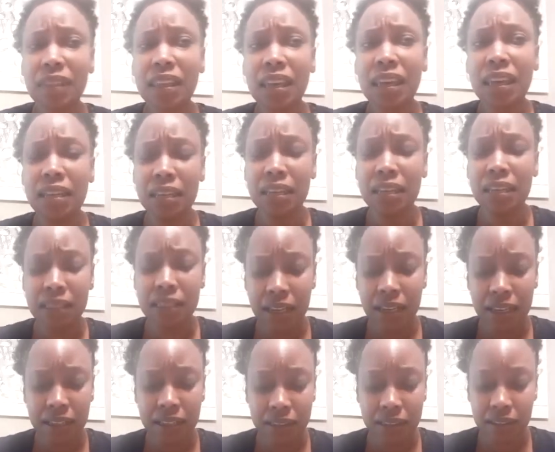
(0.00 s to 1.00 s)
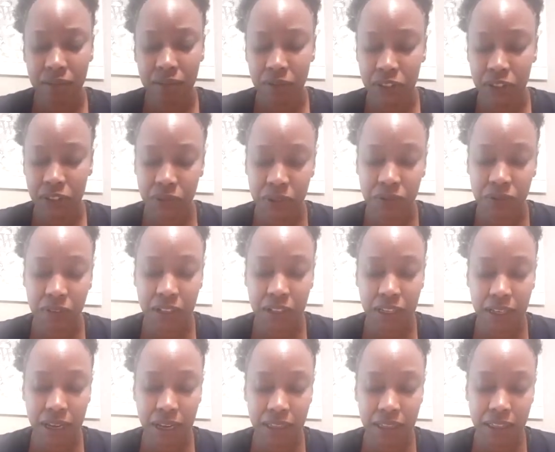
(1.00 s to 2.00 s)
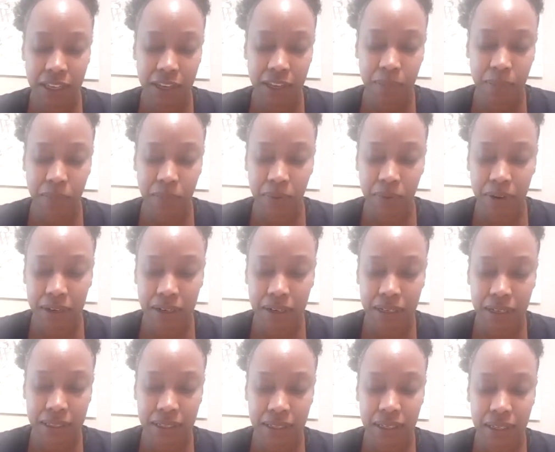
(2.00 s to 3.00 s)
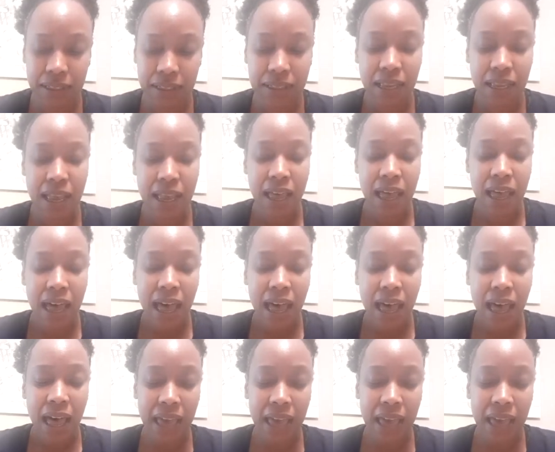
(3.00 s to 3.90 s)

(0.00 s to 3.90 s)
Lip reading: And he says, which was really, I think, important. He says, I